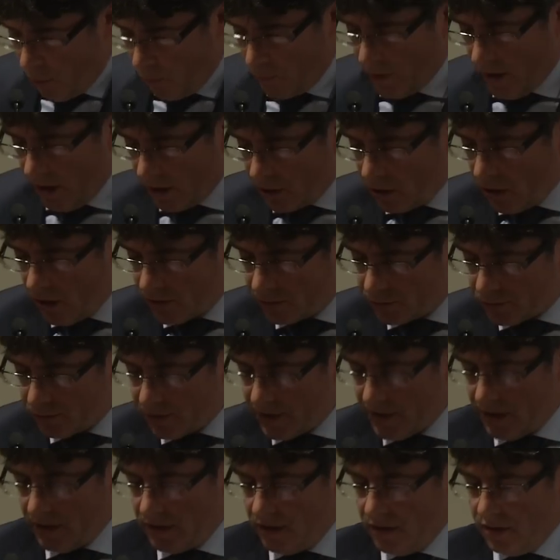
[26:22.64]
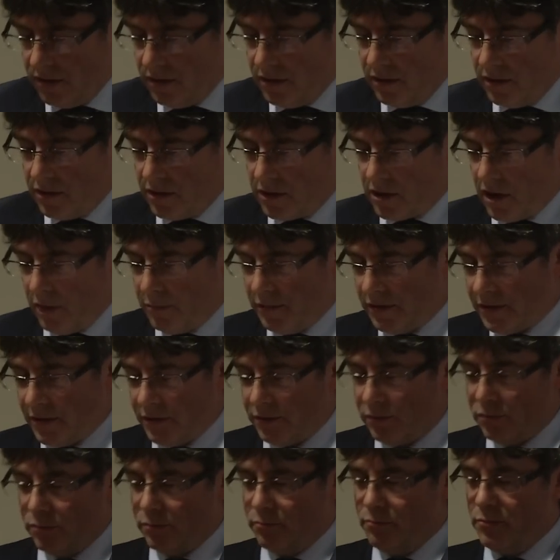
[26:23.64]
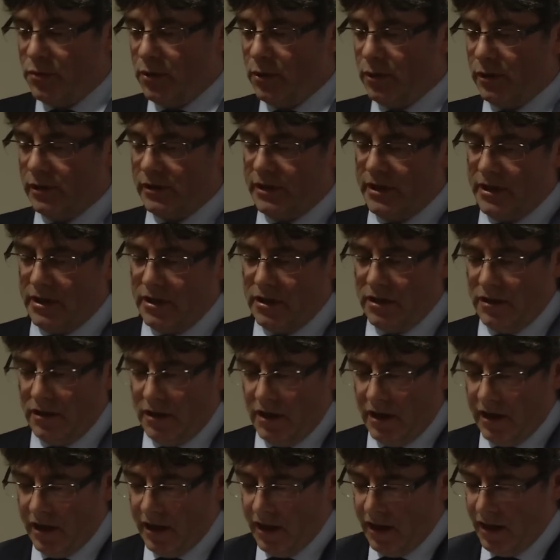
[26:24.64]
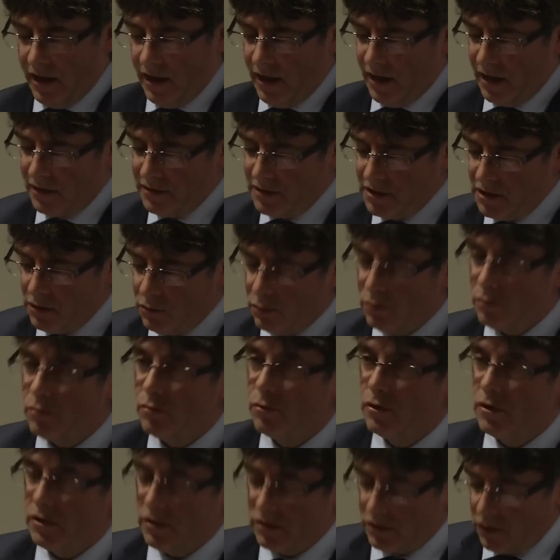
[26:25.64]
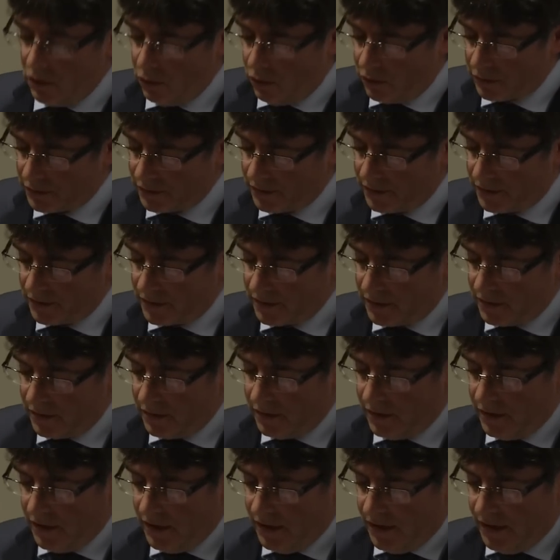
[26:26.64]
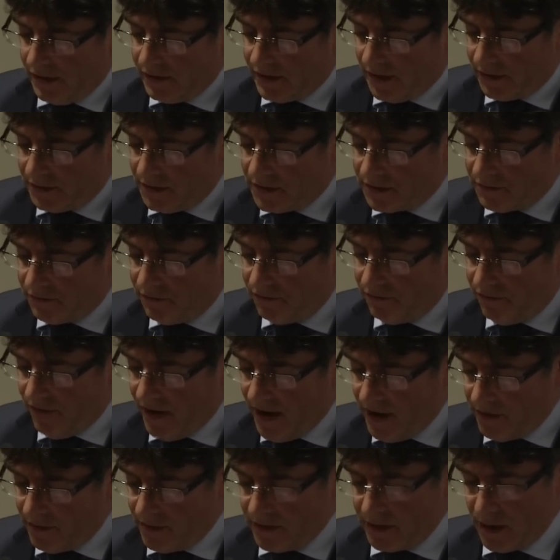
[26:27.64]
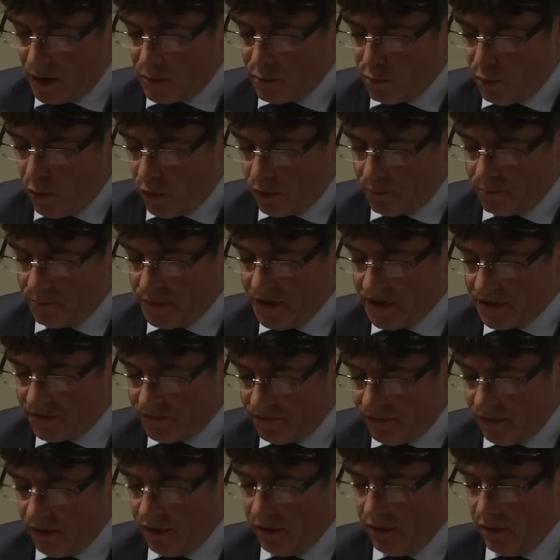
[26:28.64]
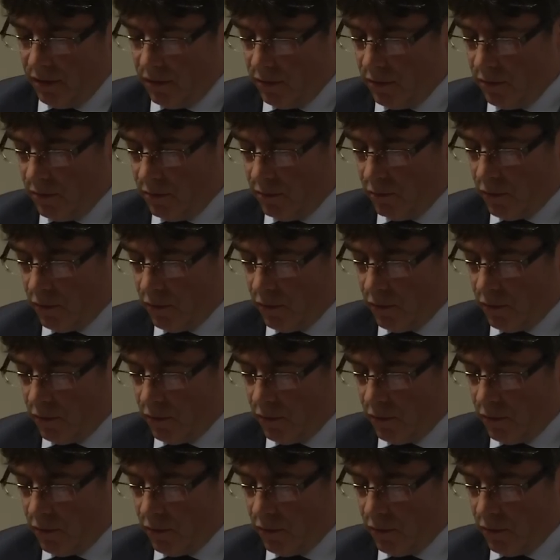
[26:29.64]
We are a country committed to building a new world order that is fairer and more peaceful,